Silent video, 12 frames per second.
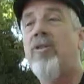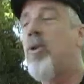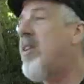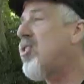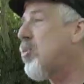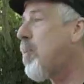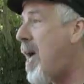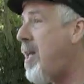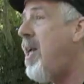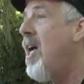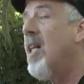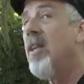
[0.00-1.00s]
So that's
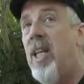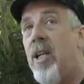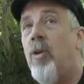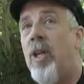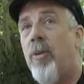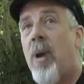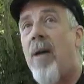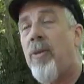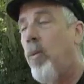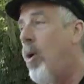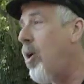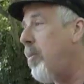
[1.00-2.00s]
spread literally throughout
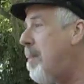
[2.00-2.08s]
the world.